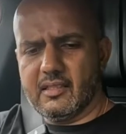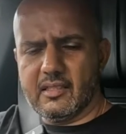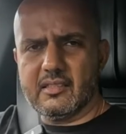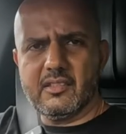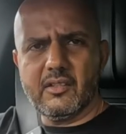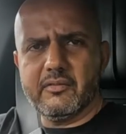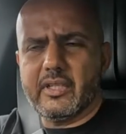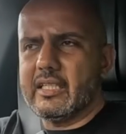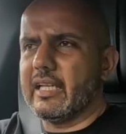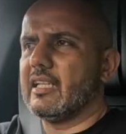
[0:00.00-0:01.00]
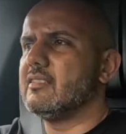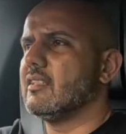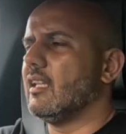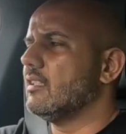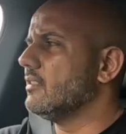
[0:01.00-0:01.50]
It's not very
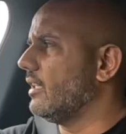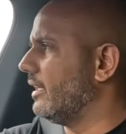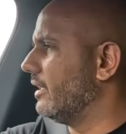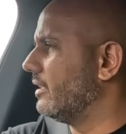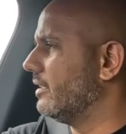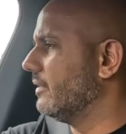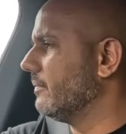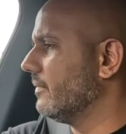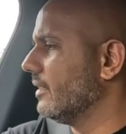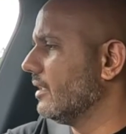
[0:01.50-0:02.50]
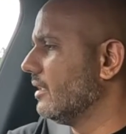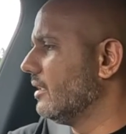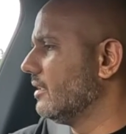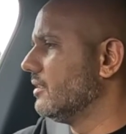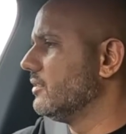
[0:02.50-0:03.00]
S-Class like.
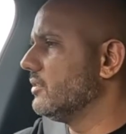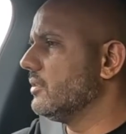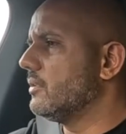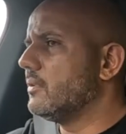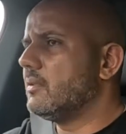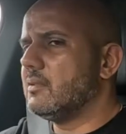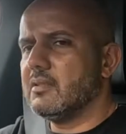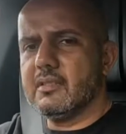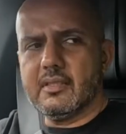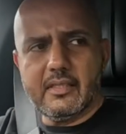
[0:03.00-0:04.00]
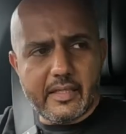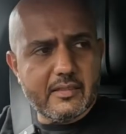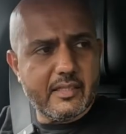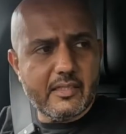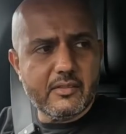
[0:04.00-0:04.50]
So in that
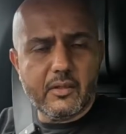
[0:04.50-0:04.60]
sense,